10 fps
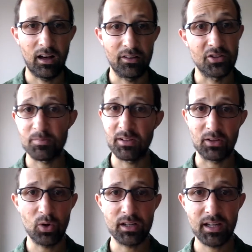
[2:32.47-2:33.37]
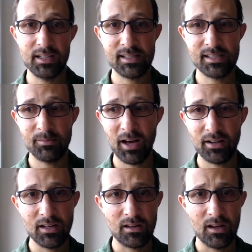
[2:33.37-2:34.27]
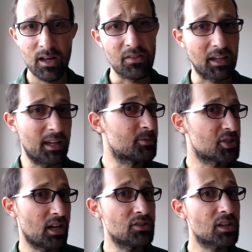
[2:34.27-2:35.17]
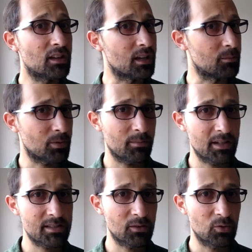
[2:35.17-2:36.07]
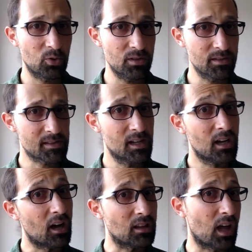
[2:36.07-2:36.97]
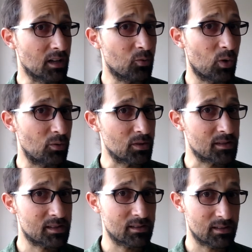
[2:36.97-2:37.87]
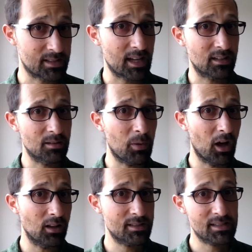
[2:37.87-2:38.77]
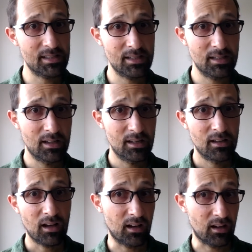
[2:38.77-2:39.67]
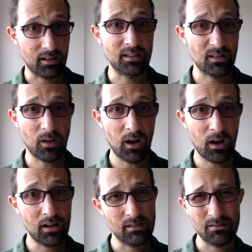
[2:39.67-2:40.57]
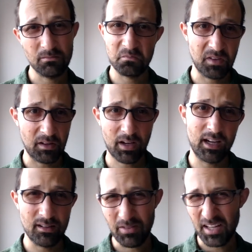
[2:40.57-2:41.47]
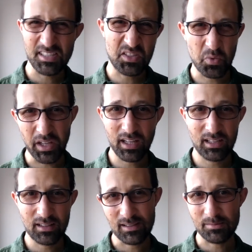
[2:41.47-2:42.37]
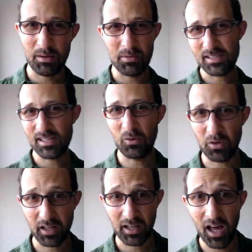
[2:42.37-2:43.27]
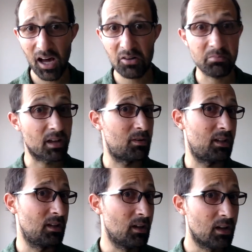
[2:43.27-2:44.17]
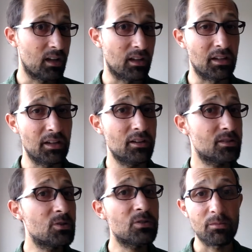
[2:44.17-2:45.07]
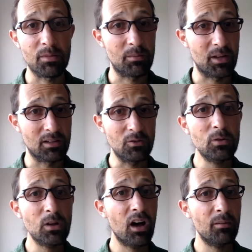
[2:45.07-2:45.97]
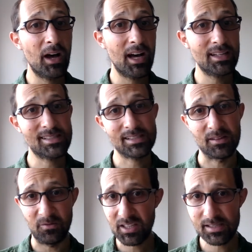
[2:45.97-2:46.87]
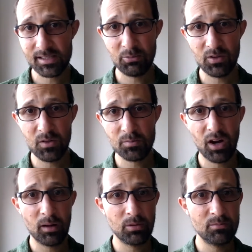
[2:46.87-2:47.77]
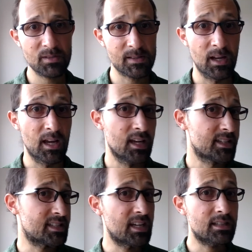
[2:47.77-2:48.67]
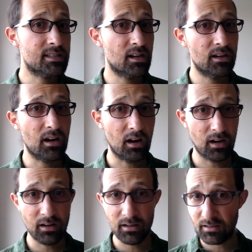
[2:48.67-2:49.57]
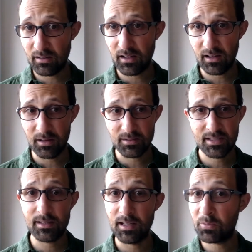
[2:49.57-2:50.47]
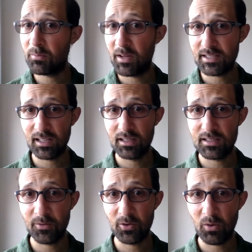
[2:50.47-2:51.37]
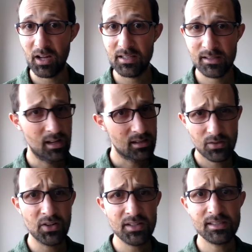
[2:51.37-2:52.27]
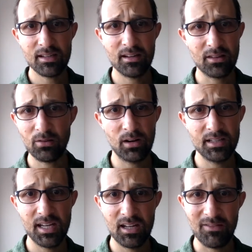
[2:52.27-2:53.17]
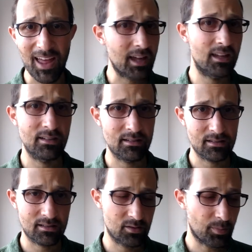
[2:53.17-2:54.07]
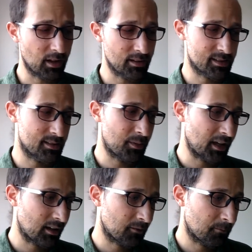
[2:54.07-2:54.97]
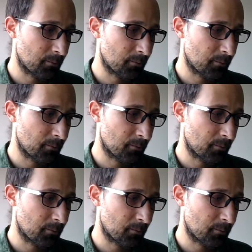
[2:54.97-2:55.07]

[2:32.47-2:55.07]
There's been court cases about it. They keep changing the implementing rules. A lot of what was said in the policy, in the law, they've kind of had to tweak it because maybe it's not working out. Maybe in a year or two, there may be a new law passed to fix some of those problems. States are implementing it in different ways. So there isn't an authoritative end to policy making.